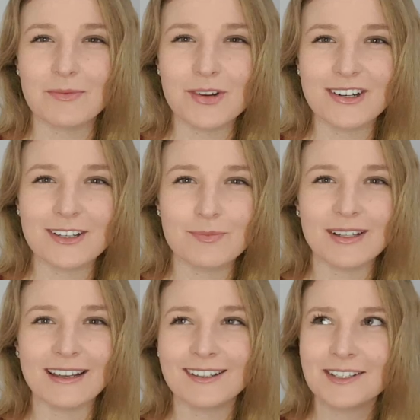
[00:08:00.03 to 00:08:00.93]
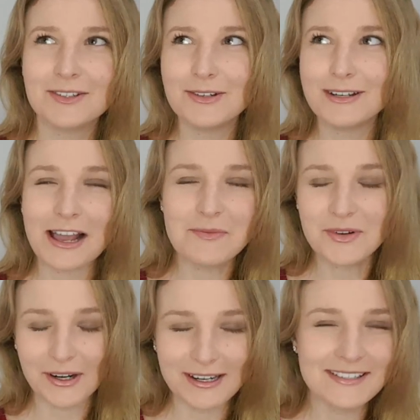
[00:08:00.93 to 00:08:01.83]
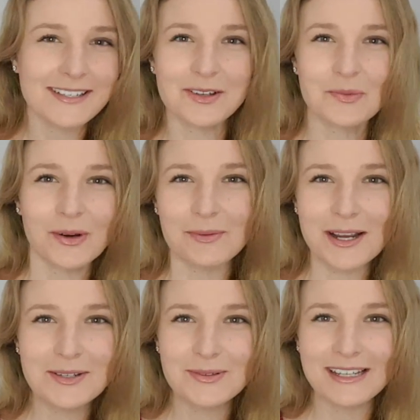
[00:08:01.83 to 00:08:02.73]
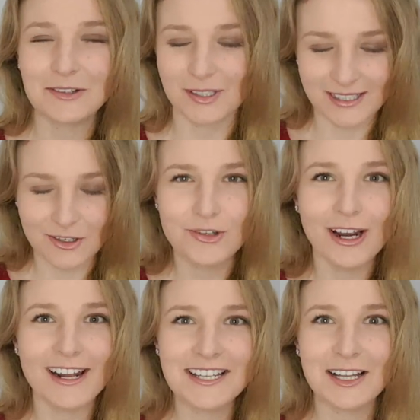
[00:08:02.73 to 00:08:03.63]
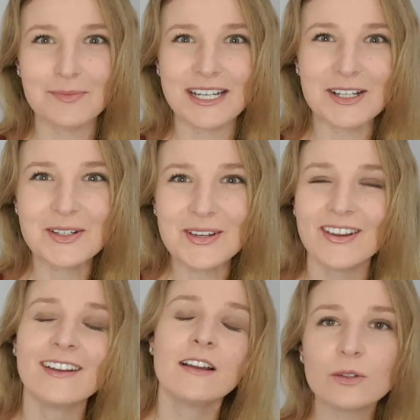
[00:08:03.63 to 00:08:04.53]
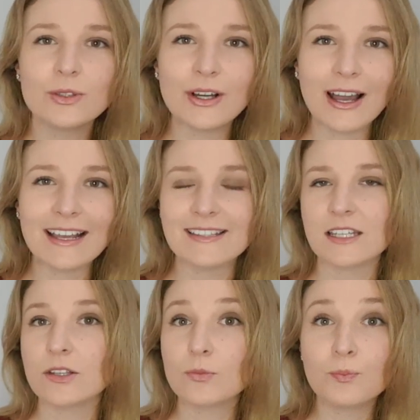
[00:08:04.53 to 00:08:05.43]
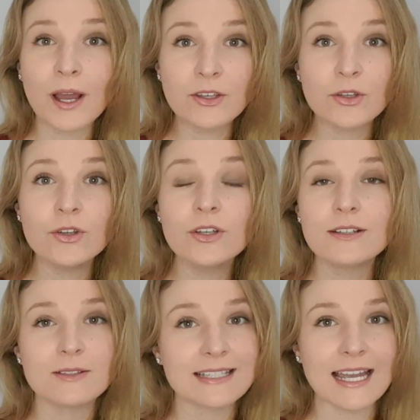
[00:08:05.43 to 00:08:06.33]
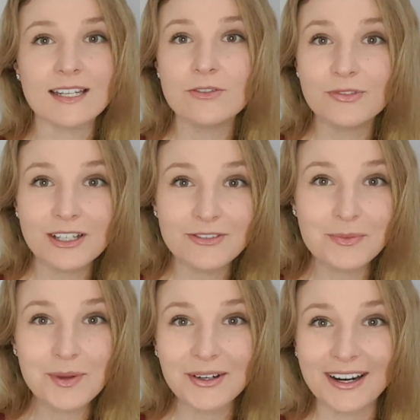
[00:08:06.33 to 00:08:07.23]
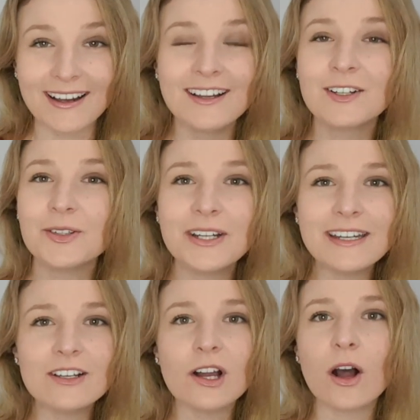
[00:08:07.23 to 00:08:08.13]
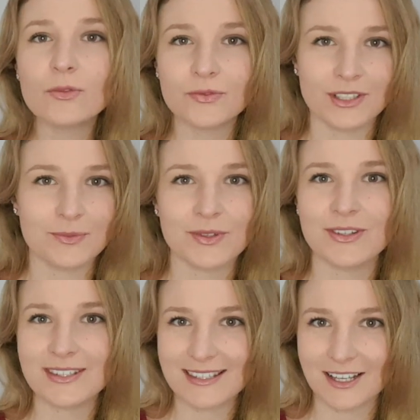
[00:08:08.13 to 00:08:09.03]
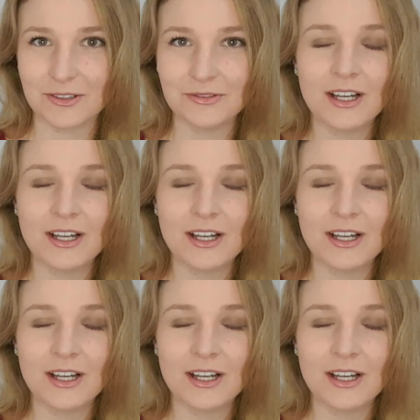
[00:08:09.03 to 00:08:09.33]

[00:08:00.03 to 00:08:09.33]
the mirror. You're like, dude, I'm crazy. What am I doing? What's Adriana telling me to do? Look, guys, by you standing in front of a mirror, you're getting confident with yourself.